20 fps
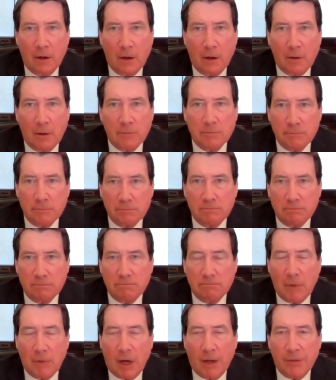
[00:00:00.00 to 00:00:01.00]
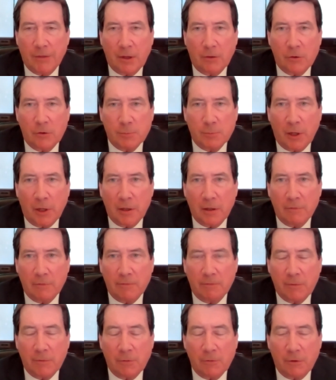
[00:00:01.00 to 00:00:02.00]
Um, I think there's plenty of
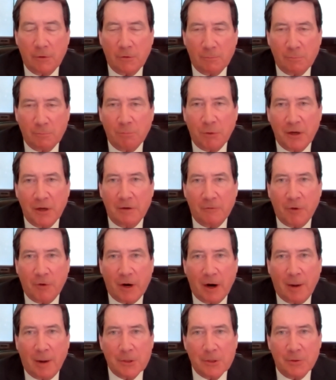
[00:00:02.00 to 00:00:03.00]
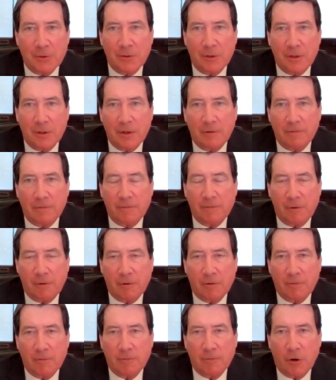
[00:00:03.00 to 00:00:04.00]
there's plenty of great opportunity there
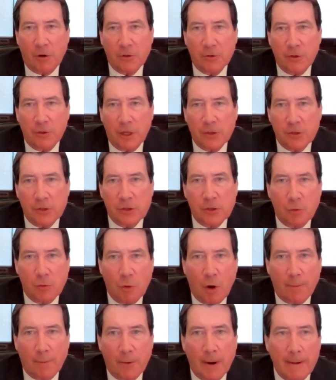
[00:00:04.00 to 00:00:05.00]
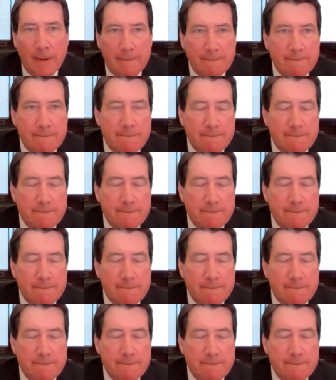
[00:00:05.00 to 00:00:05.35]
for for our two nations to cooperate.